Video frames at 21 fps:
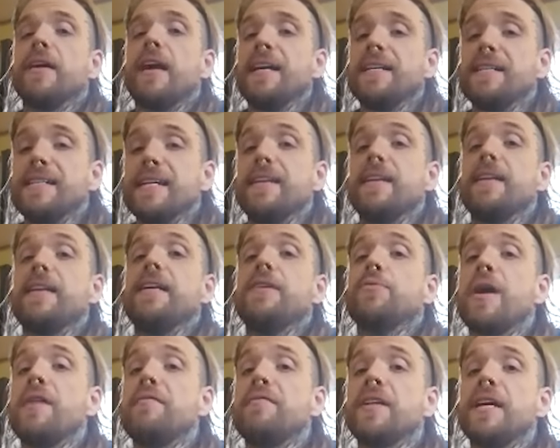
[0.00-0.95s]
identity
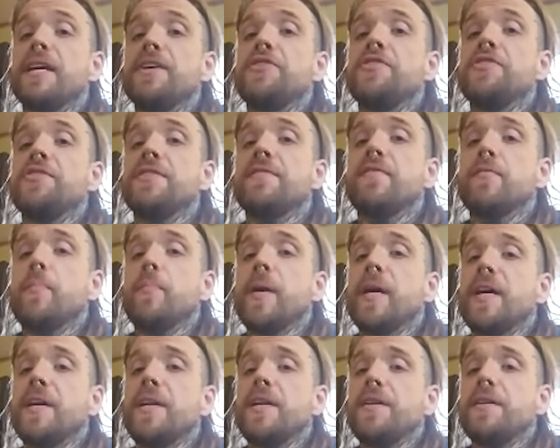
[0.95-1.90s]
revelations of the
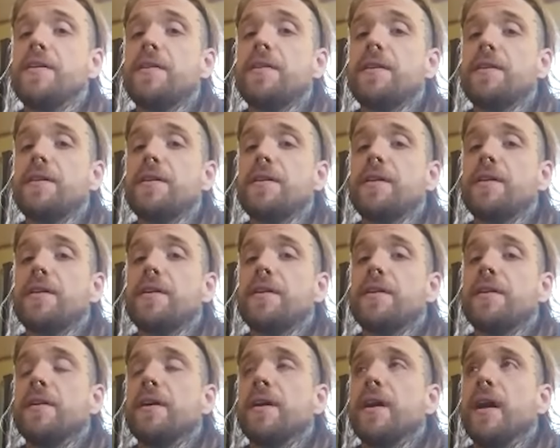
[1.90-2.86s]
band.
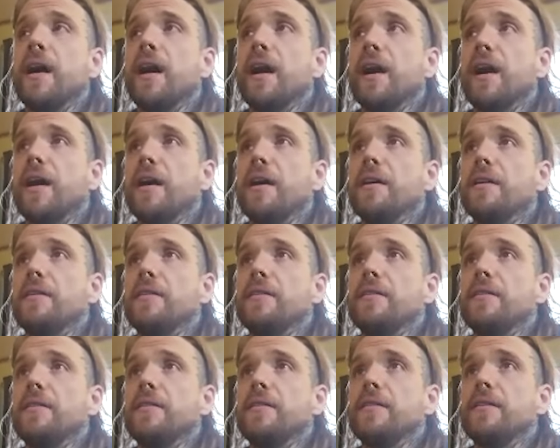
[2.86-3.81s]
And
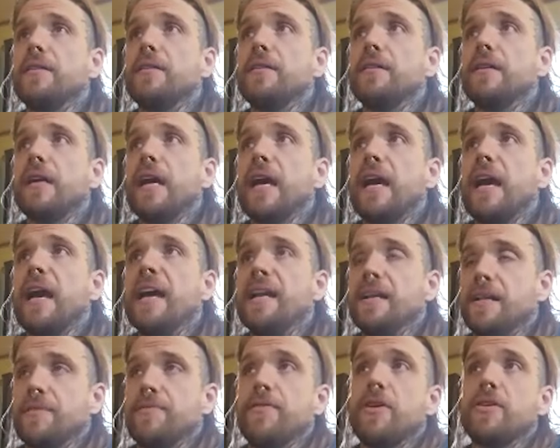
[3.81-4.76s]

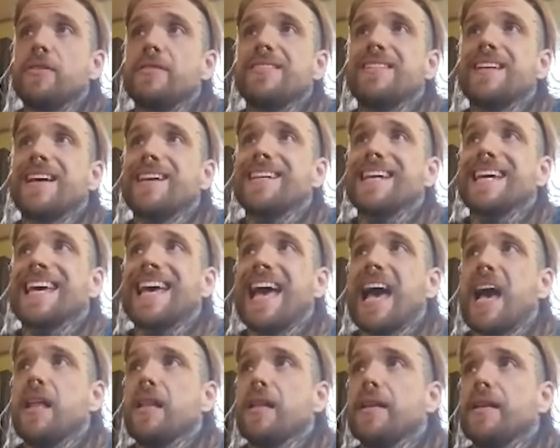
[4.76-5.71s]
as far as
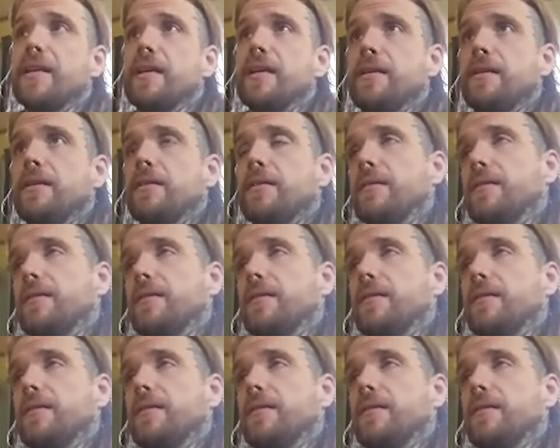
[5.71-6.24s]
technicality,